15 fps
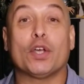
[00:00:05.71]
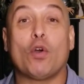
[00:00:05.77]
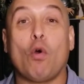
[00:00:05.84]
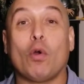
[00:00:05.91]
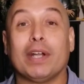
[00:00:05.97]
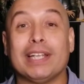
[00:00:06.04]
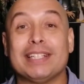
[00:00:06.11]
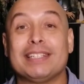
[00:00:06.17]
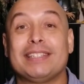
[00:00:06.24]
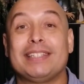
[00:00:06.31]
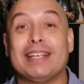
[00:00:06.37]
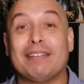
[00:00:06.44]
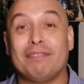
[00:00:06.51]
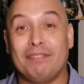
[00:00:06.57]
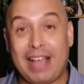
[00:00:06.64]
Cordless
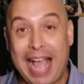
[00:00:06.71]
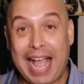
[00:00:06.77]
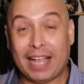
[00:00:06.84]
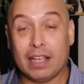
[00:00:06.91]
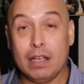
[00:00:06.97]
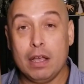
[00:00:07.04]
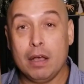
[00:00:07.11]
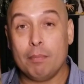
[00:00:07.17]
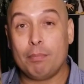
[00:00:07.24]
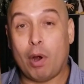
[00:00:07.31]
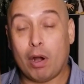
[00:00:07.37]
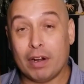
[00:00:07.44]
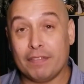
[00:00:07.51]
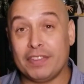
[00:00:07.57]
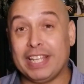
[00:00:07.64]
Stick Vac,
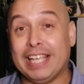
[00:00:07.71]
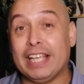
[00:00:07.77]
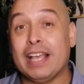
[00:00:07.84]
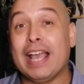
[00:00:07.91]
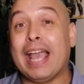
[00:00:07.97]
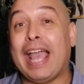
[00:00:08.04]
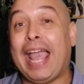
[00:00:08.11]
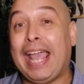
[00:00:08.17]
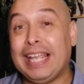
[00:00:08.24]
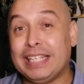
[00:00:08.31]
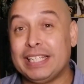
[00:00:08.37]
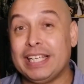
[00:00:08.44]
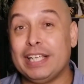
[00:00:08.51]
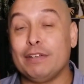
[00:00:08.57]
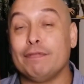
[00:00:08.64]
part of the
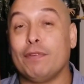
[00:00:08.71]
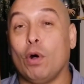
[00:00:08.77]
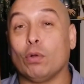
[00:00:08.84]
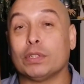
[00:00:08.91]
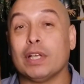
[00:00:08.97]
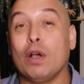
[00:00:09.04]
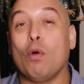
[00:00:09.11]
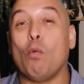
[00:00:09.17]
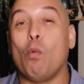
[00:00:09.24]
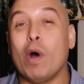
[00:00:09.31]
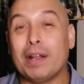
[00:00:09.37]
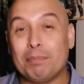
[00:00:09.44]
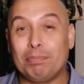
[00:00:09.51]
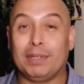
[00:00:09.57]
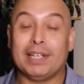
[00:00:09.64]
18-volt
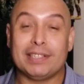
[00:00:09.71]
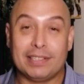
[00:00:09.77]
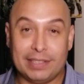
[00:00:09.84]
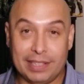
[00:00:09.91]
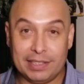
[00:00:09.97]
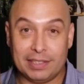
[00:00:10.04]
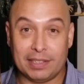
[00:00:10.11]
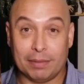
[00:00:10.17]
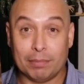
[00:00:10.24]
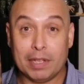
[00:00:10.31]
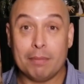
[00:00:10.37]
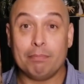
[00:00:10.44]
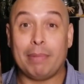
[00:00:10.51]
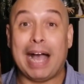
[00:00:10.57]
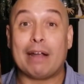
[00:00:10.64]
ONE Plus system
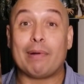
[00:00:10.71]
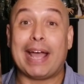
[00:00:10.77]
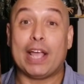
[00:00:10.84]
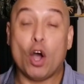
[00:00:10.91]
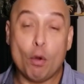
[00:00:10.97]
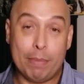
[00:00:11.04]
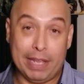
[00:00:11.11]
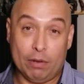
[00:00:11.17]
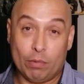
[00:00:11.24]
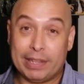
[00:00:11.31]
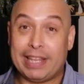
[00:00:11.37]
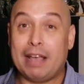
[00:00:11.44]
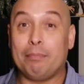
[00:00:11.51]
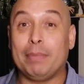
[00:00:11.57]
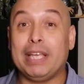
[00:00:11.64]
by Ryobi. And what
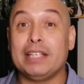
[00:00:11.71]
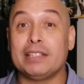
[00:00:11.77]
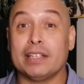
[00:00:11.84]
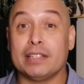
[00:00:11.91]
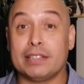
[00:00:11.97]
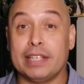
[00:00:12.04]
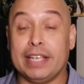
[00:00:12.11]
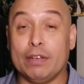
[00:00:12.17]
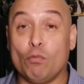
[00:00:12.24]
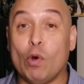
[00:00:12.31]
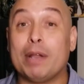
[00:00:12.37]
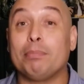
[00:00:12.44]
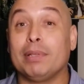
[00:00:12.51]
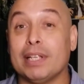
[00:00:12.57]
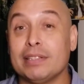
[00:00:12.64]
that means is the
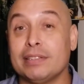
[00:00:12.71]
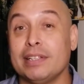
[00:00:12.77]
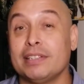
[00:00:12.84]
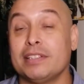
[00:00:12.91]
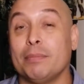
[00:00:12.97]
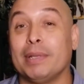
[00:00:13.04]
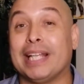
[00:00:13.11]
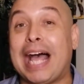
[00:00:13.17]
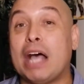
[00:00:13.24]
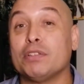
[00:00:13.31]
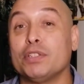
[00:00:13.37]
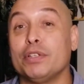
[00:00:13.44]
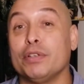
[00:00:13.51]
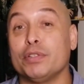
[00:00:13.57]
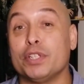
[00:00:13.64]
ONE Plus system allows
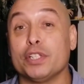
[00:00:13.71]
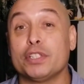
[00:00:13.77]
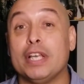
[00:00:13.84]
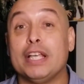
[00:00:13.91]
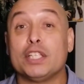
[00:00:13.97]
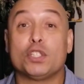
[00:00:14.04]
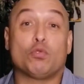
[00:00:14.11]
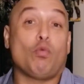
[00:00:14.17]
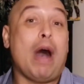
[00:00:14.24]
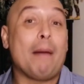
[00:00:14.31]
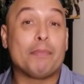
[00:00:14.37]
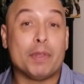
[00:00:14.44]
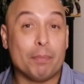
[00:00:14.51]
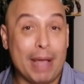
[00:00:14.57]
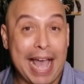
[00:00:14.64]
you to just
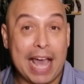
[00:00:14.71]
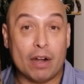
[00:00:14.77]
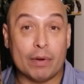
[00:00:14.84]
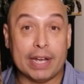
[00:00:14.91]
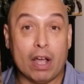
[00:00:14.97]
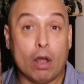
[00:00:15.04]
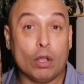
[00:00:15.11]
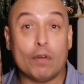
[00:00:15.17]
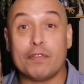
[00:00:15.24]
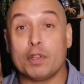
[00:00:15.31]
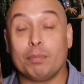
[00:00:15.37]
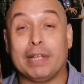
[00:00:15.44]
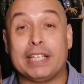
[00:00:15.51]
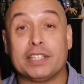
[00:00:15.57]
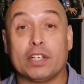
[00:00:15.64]
swap the battery all over the
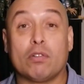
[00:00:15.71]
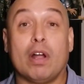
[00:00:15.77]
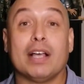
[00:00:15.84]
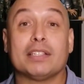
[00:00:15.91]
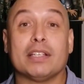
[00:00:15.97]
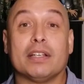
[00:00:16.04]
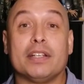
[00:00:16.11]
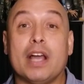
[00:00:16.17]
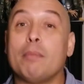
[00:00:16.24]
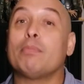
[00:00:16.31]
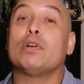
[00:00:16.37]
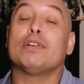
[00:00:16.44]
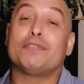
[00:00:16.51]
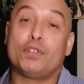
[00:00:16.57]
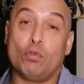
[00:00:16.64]
place across a
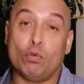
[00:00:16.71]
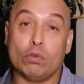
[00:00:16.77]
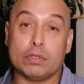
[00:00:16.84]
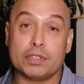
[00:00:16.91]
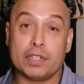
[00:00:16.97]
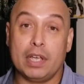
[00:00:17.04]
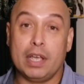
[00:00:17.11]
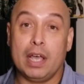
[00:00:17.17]
number of tools